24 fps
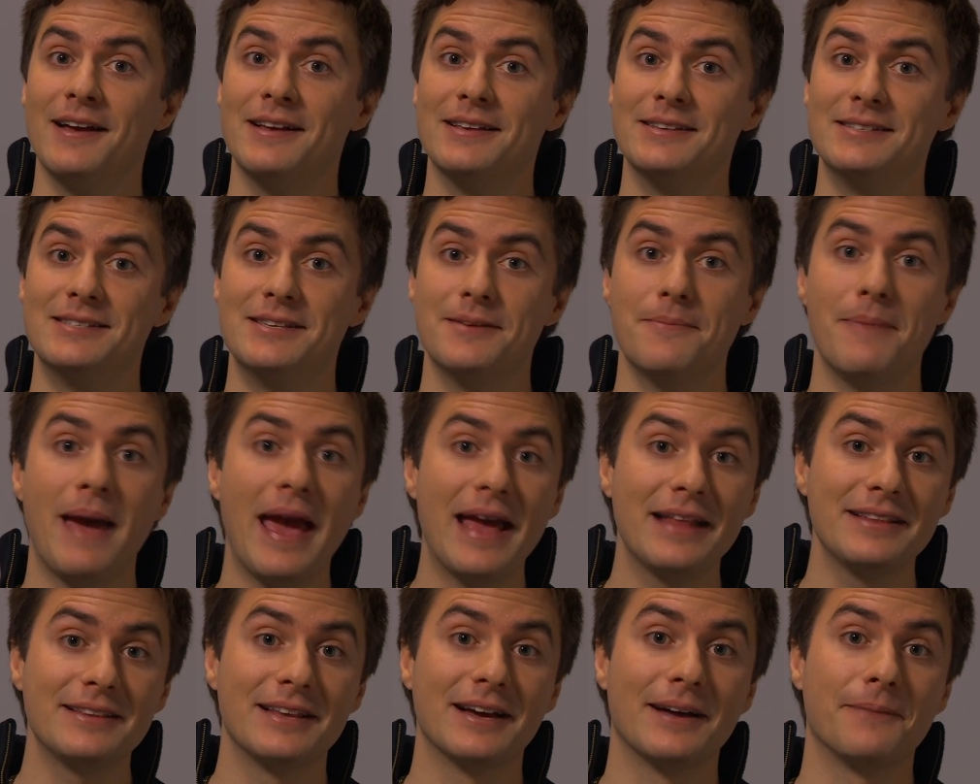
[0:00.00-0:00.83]

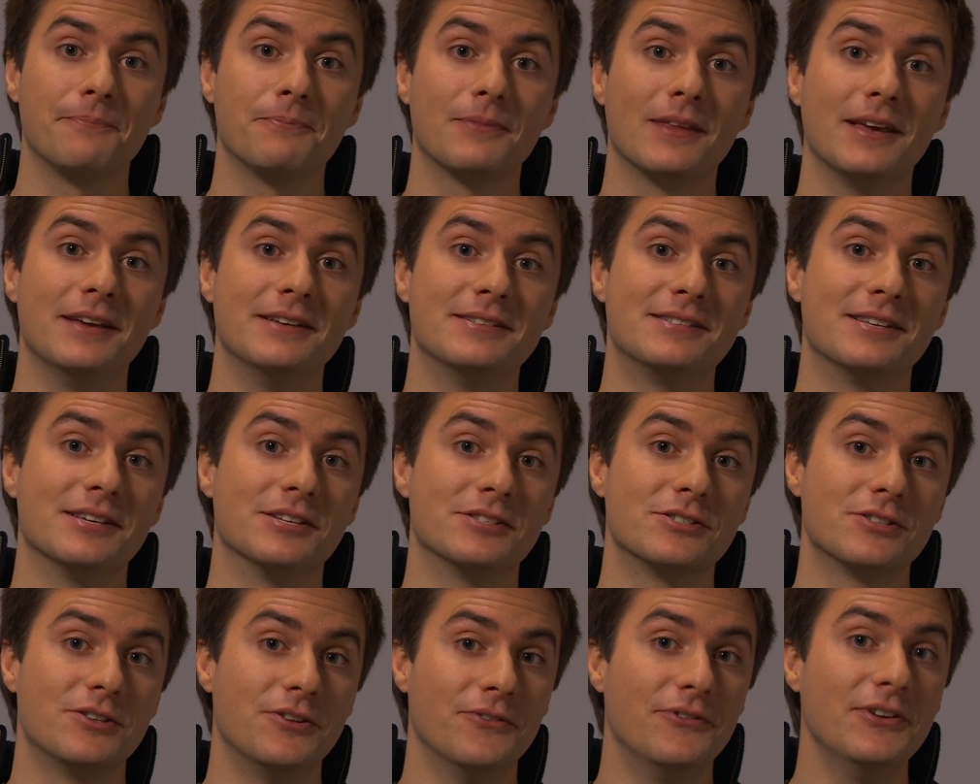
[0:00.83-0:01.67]
Zemanta is a
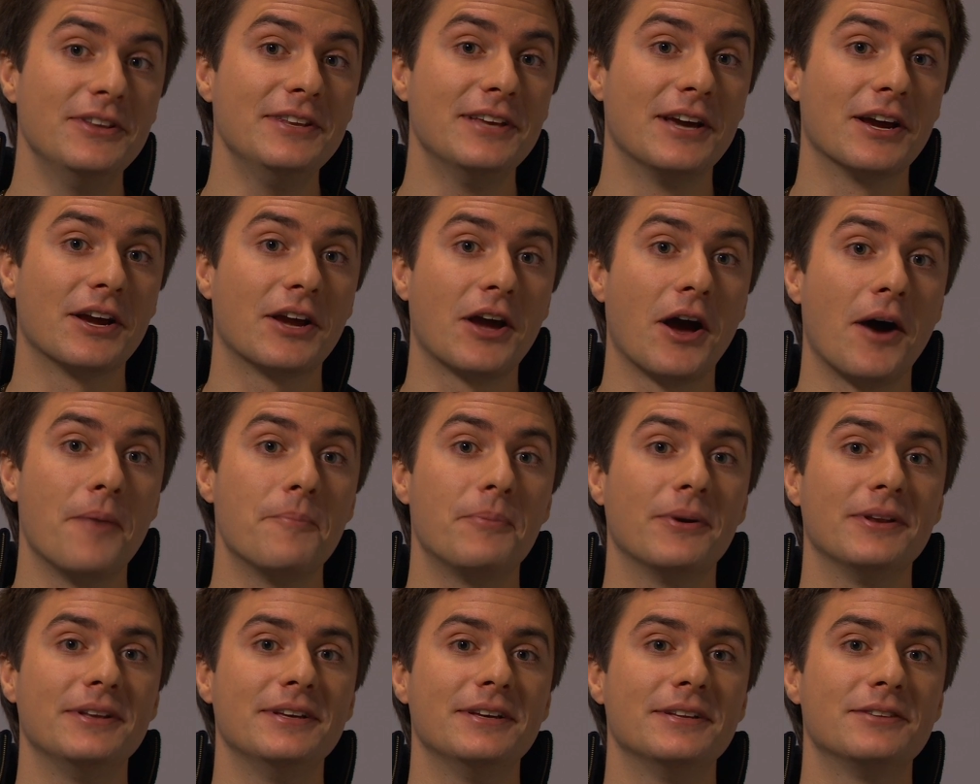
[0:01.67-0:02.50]
Slovenian
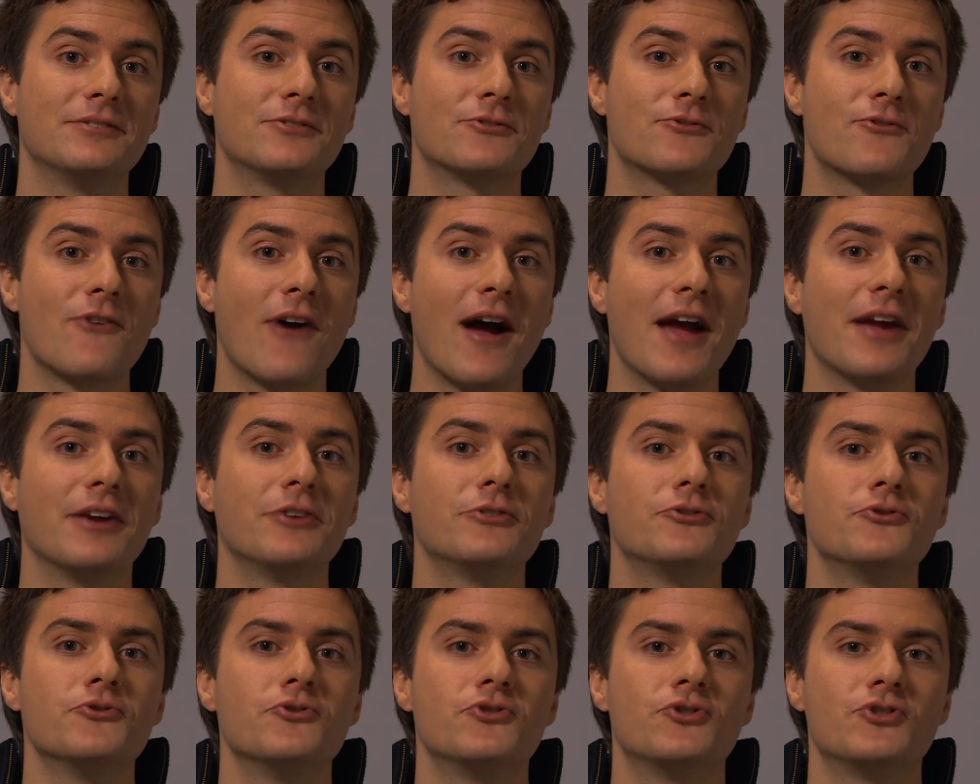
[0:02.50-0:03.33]
company trying
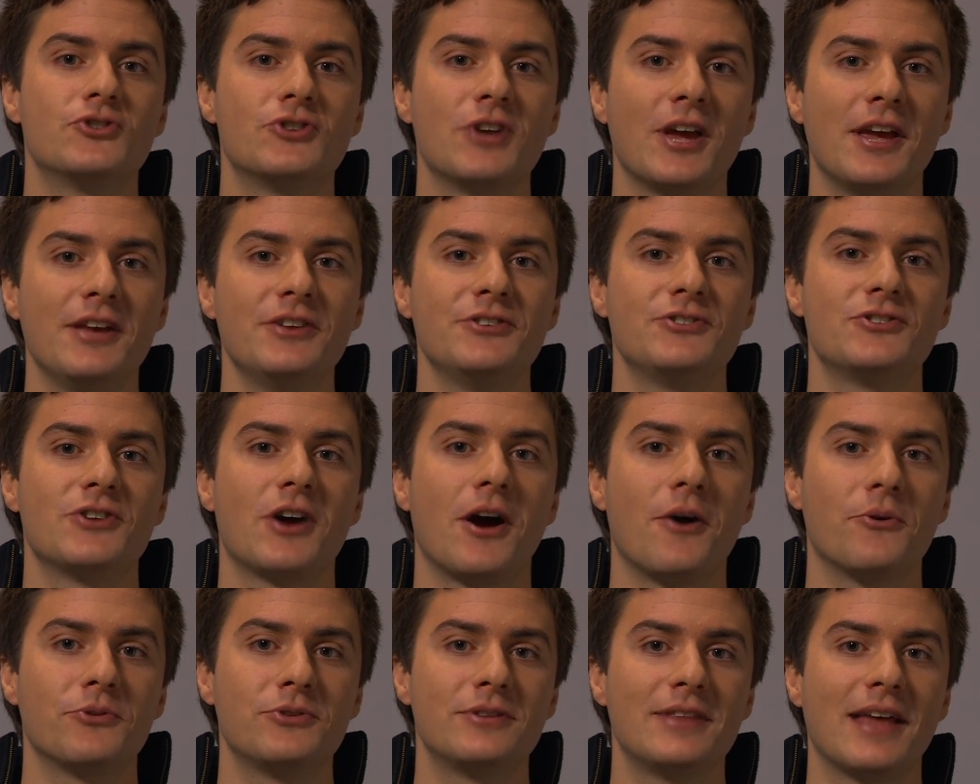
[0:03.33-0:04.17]
to change
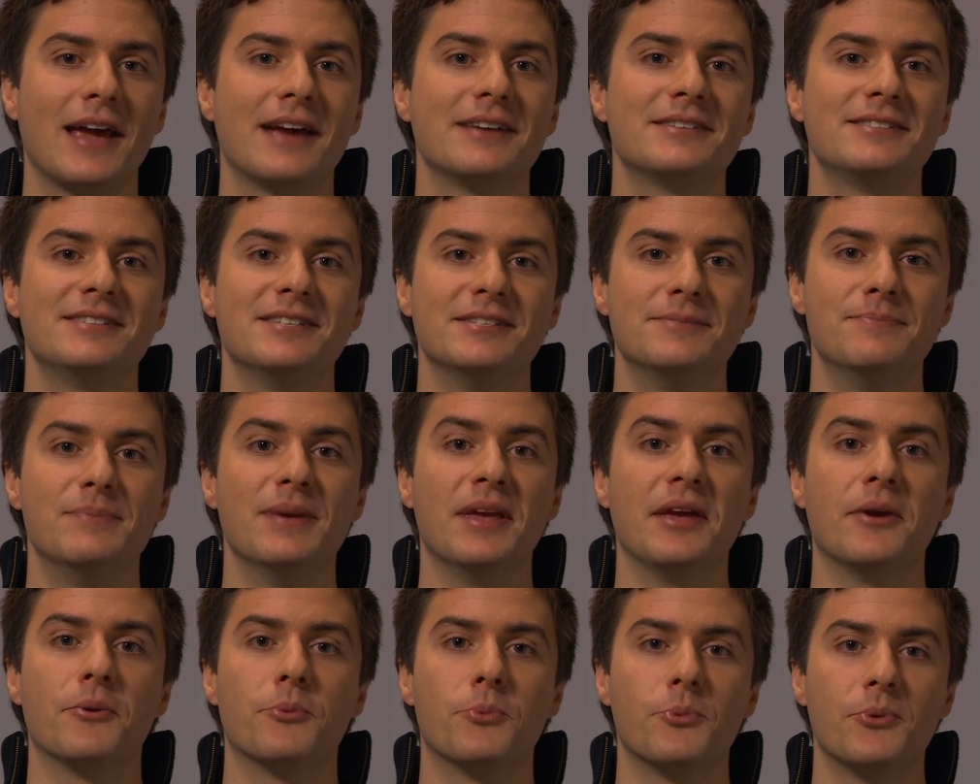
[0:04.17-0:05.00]
how text is
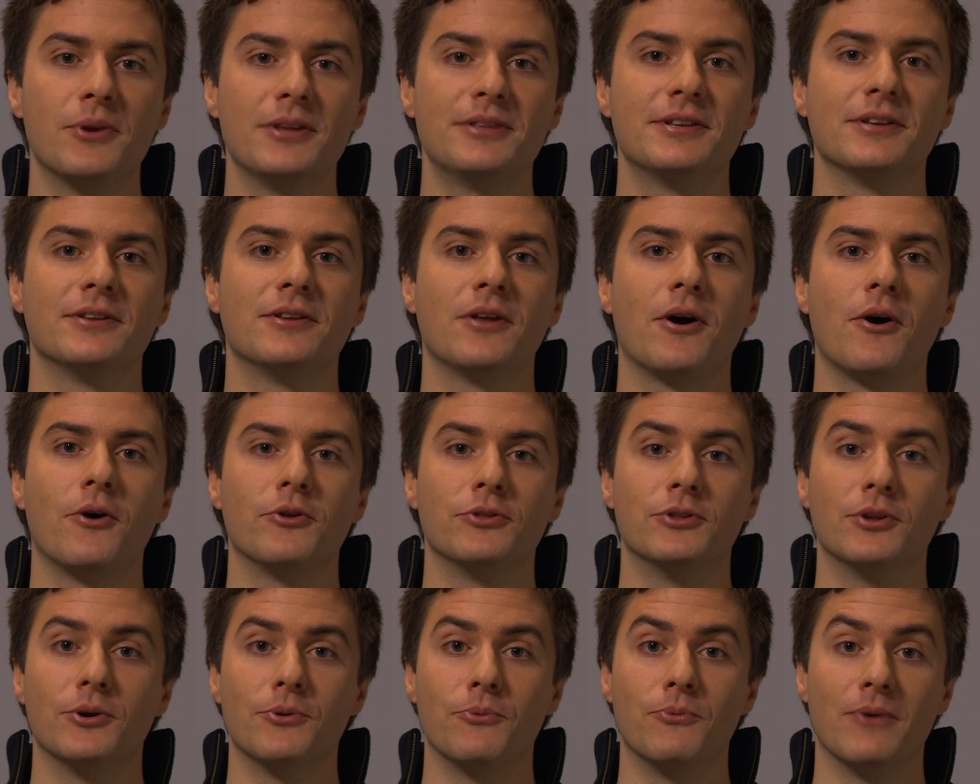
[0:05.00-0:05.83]
being written
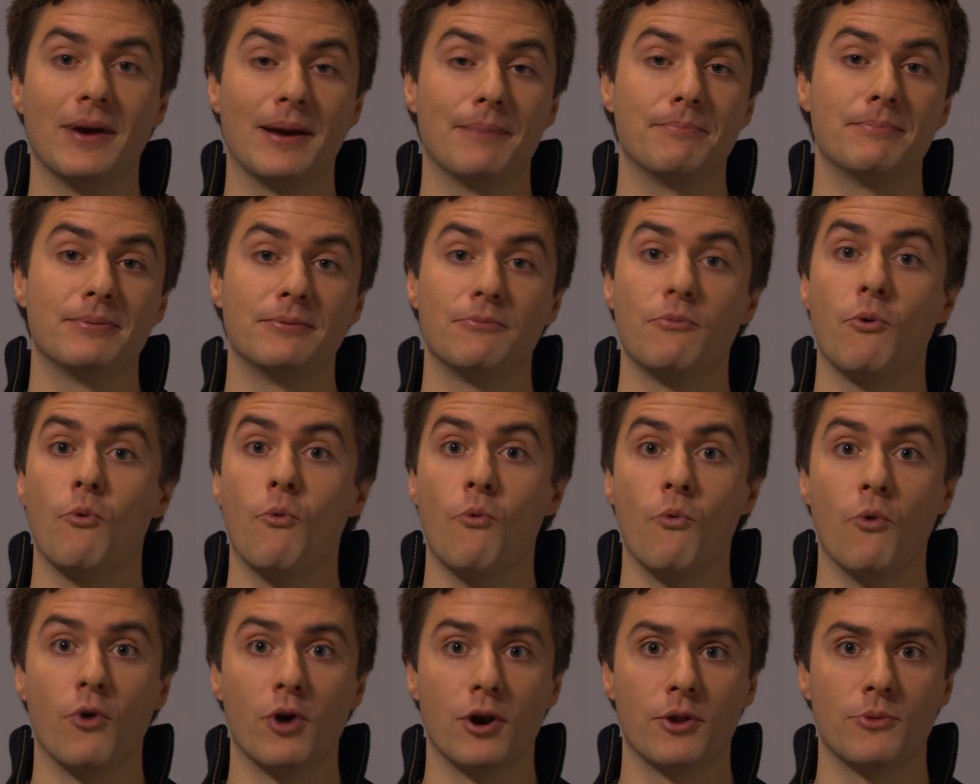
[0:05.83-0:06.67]
on the web
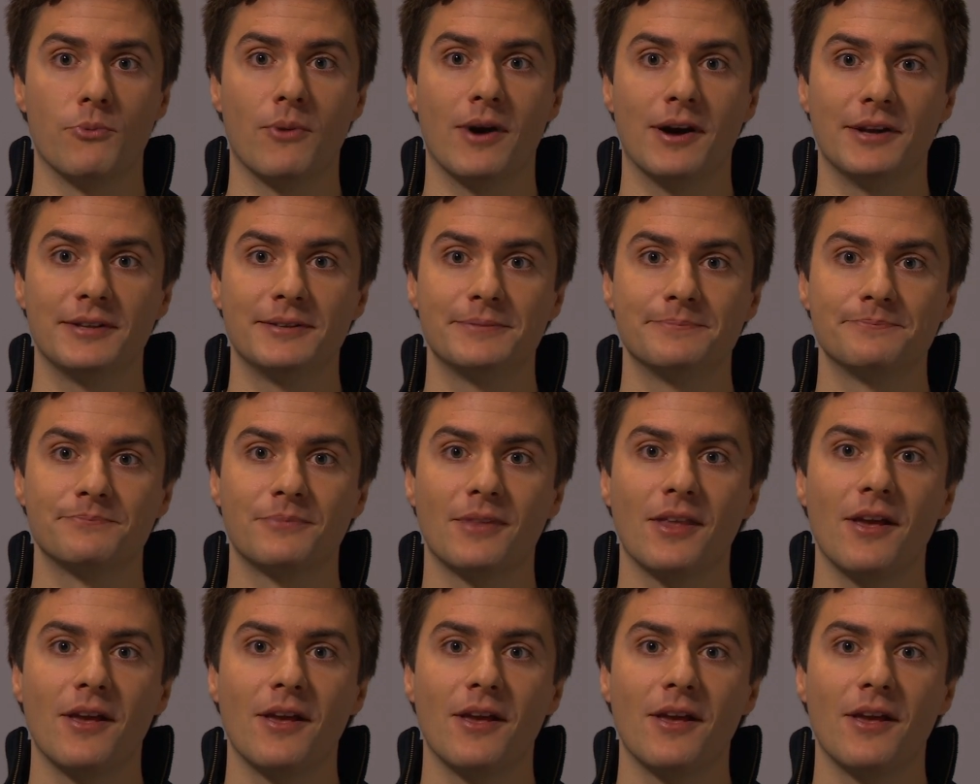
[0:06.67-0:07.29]
worldwide.